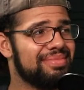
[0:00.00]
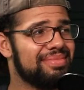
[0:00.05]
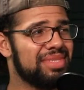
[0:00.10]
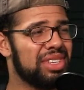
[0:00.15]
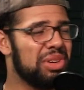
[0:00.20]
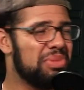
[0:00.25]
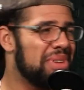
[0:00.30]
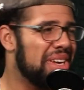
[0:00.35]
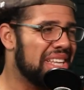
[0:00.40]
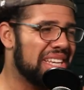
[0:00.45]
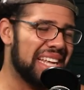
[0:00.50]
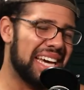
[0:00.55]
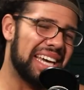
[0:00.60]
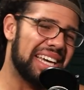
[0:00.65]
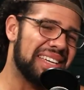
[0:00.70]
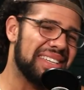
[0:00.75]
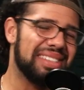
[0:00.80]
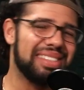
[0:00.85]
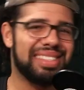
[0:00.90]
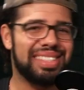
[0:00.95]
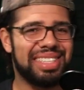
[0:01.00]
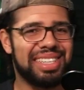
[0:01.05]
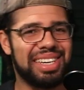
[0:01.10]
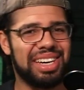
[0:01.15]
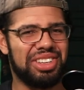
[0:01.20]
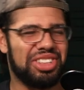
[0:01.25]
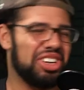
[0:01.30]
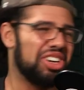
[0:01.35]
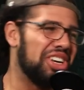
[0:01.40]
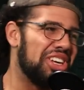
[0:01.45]
You mean like,
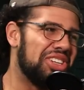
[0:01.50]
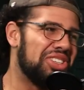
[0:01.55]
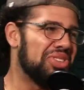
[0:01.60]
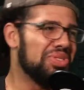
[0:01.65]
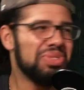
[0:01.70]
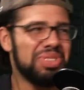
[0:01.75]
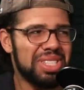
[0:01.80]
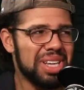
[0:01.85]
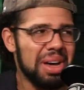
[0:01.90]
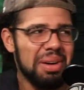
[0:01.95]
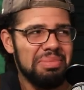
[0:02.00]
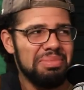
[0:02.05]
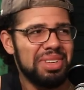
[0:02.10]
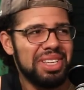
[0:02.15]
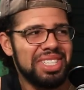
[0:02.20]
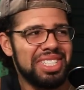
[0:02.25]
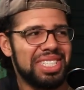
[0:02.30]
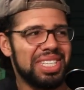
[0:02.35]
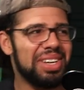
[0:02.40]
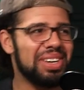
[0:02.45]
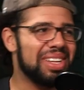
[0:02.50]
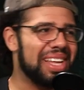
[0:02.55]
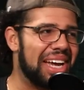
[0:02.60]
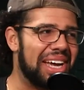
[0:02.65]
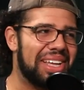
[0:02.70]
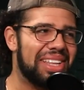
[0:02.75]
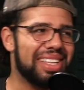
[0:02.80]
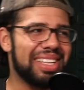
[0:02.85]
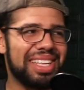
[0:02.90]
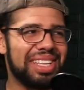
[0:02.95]
are they going to do something this year?
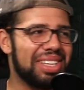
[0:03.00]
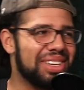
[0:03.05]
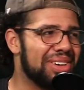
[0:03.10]
Like, are they